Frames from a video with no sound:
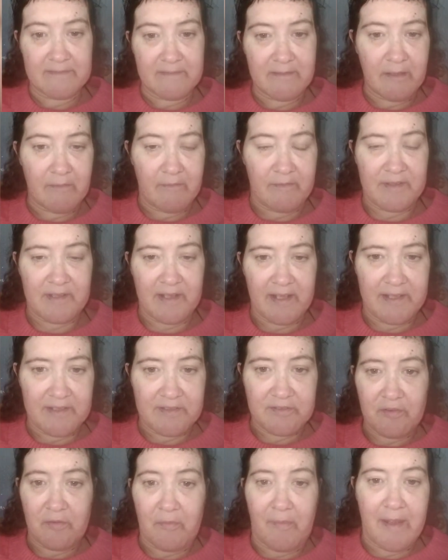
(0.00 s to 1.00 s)
obviously it
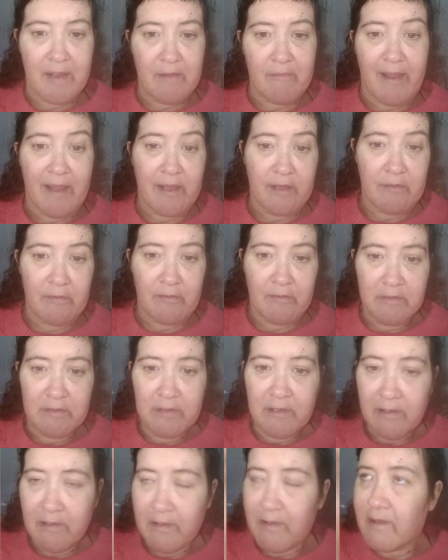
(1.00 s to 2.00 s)
took me a while
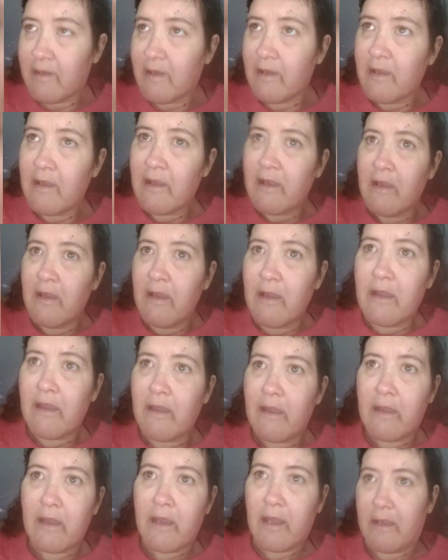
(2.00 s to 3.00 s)

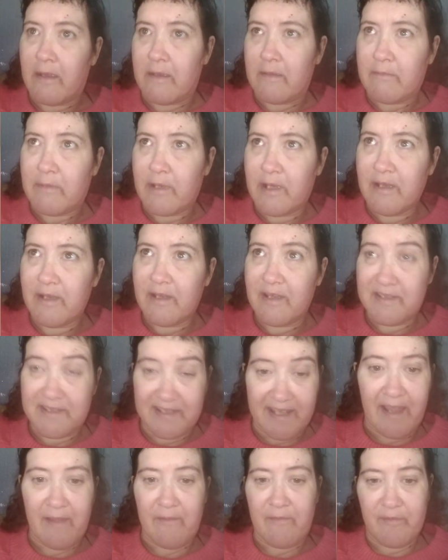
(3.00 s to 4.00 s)
to
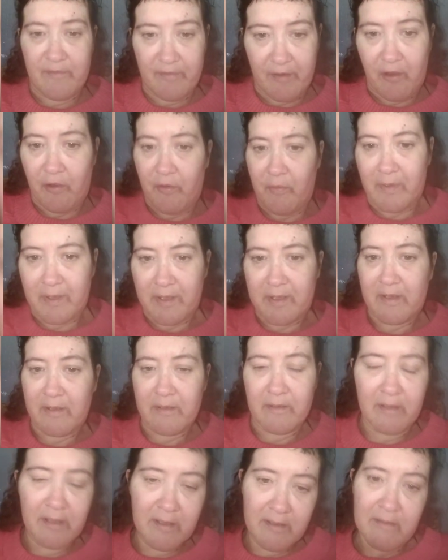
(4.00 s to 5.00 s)
get through, but...
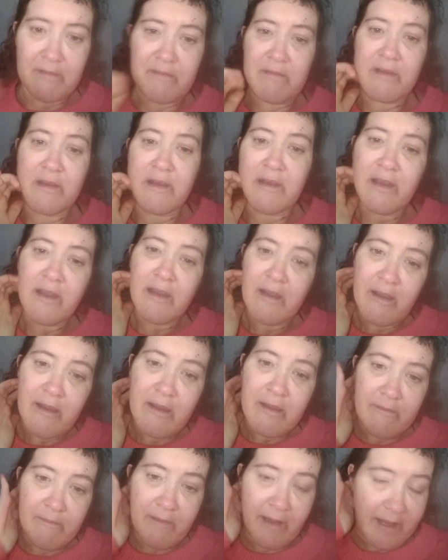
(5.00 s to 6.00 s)

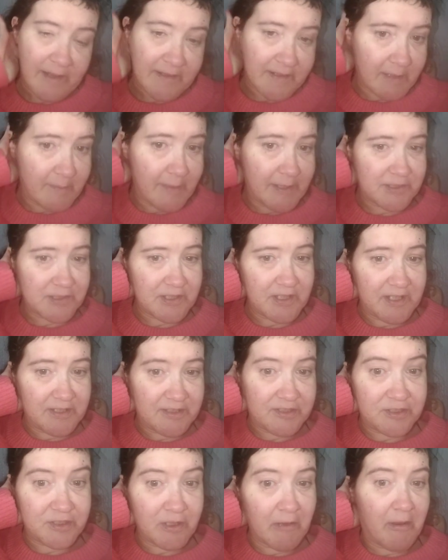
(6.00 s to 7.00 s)
as I'm actually a
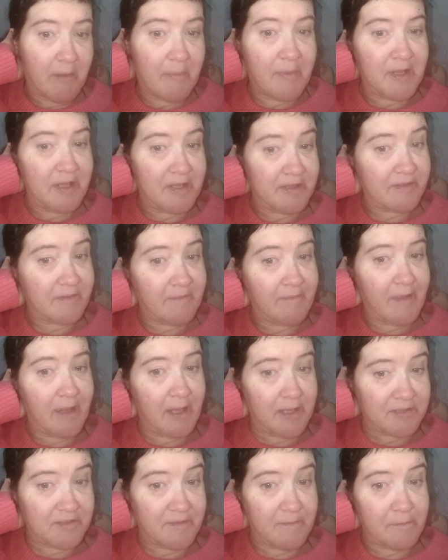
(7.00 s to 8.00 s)
stronger person than
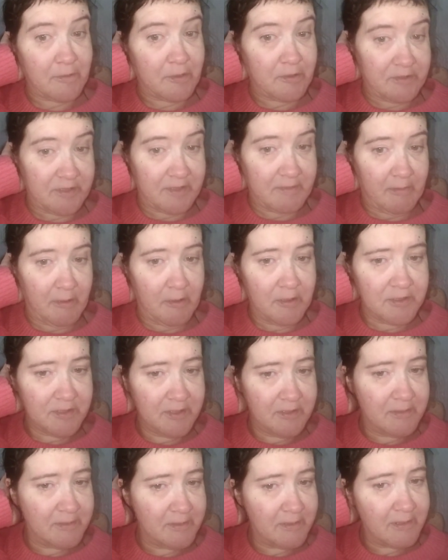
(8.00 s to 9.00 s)
I thought I was,
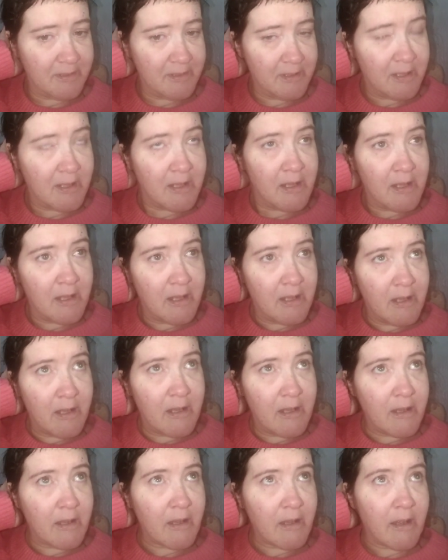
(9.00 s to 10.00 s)

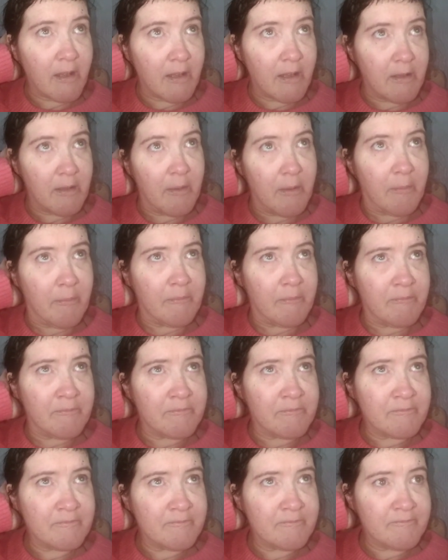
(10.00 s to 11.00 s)

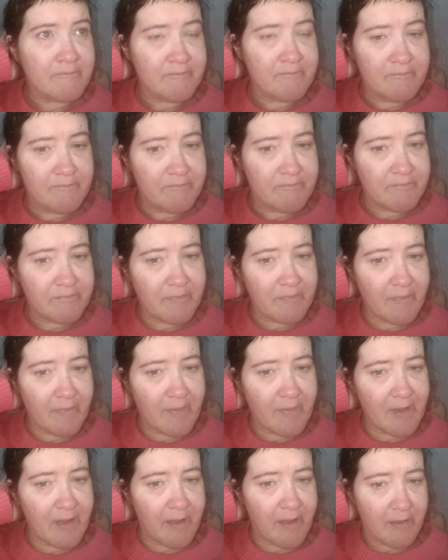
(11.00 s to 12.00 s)

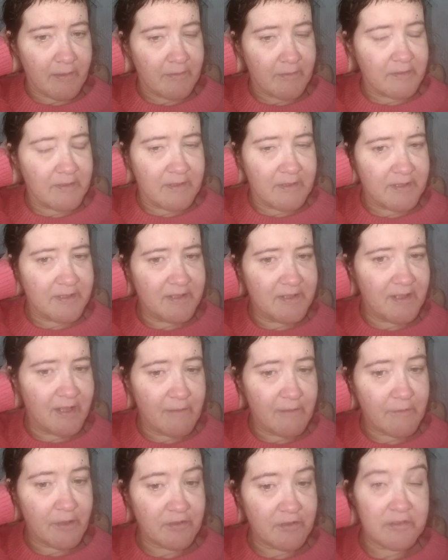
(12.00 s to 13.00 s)
and
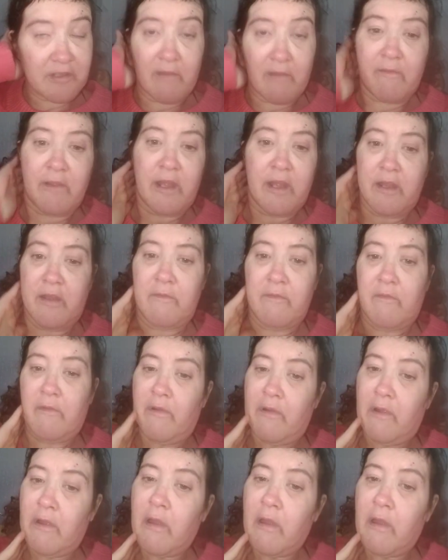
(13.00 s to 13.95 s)
I've also learned